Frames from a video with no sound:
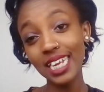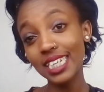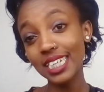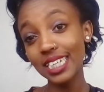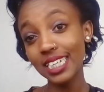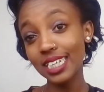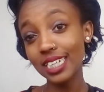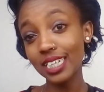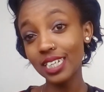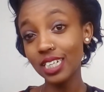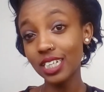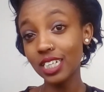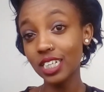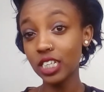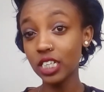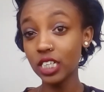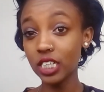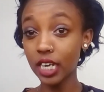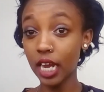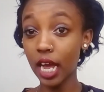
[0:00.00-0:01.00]
like,
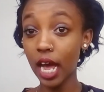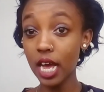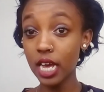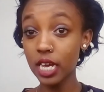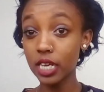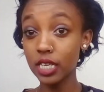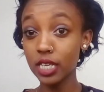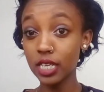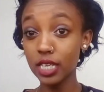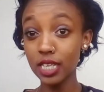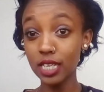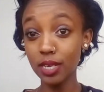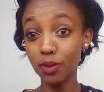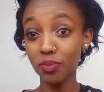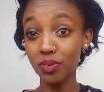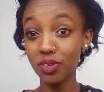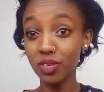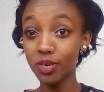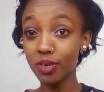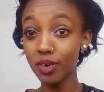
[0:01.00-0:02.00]
share and
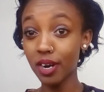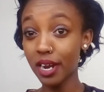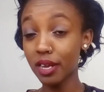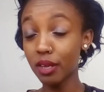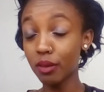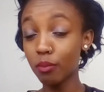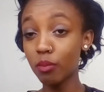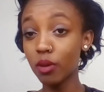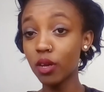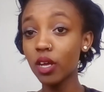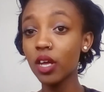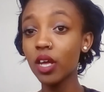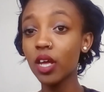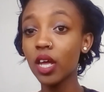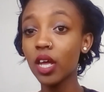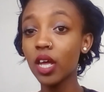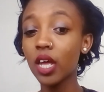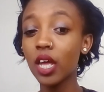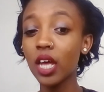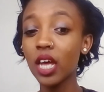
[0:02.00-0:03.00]
subscribe.
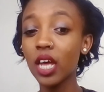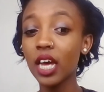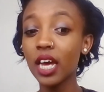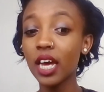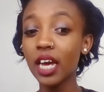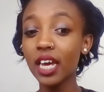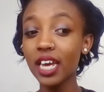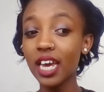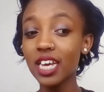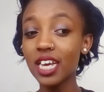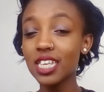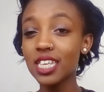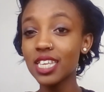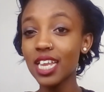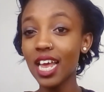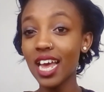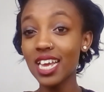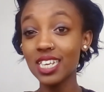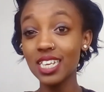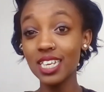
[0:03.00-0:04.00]

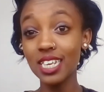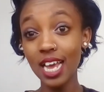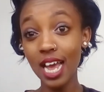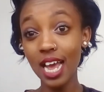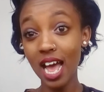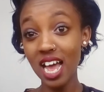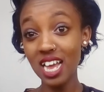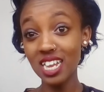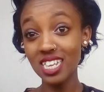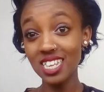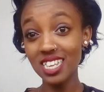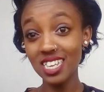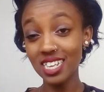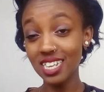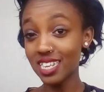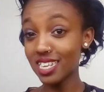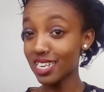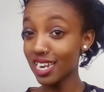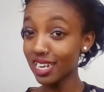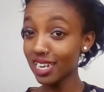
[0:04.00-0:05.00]
Yes, and
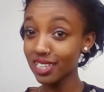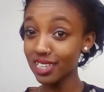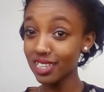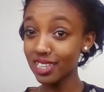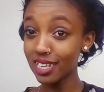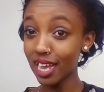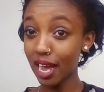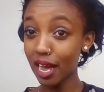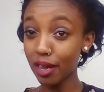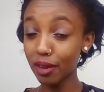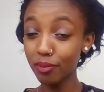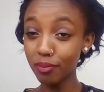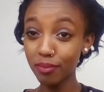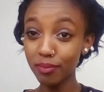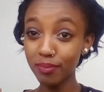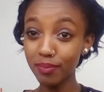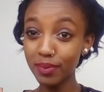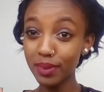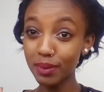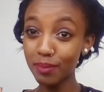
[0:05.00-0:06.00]
until next
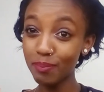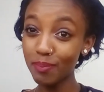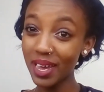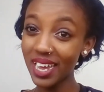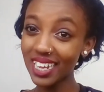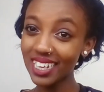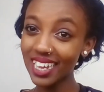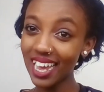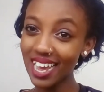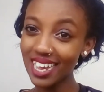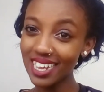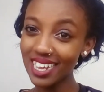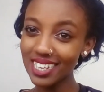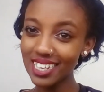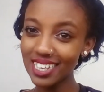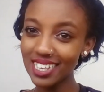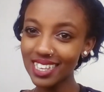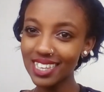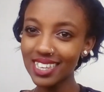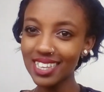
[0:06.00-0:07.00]
time, bye
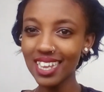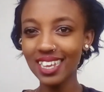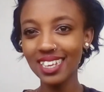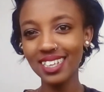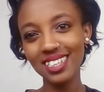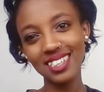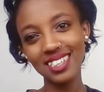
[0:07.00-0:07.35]
guys.